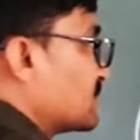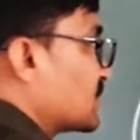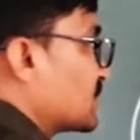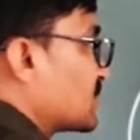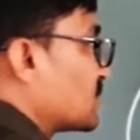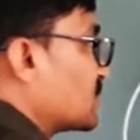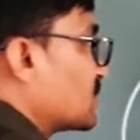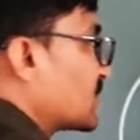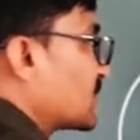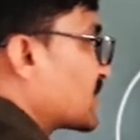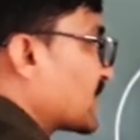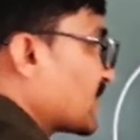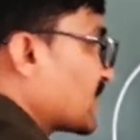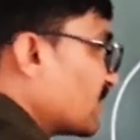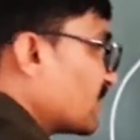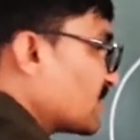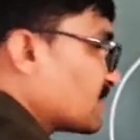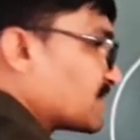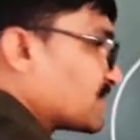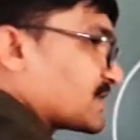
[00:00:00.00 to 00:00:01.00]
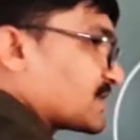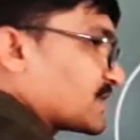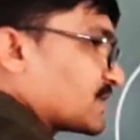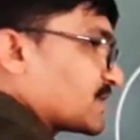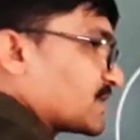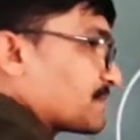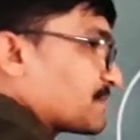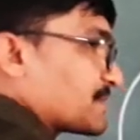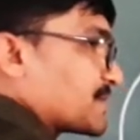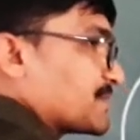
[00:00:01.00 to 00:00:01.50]
not given
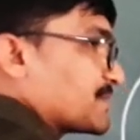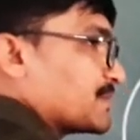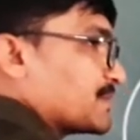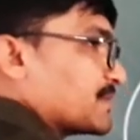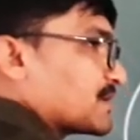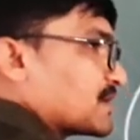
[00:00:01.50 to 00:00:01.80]
security premium